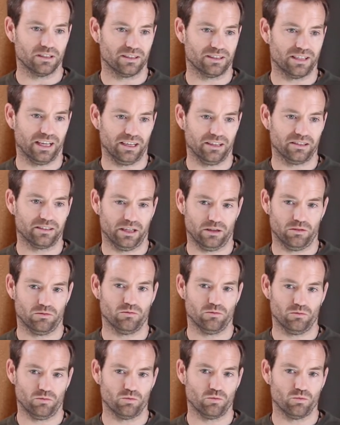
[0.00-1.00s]
that
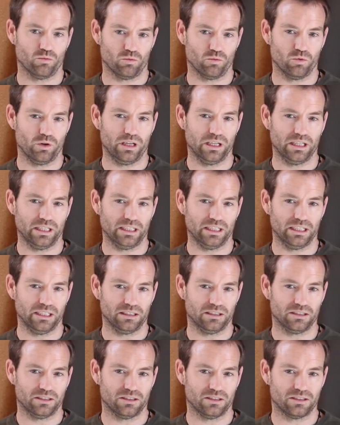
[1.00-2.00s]
really
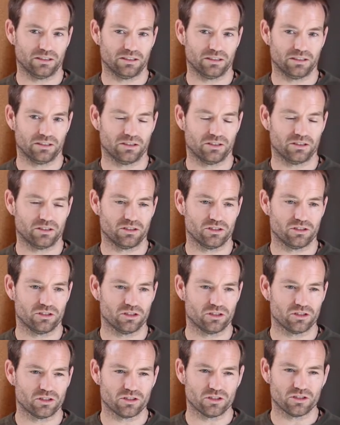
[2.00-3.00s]

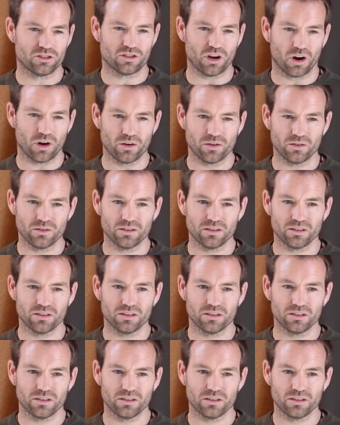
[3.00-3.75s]
don't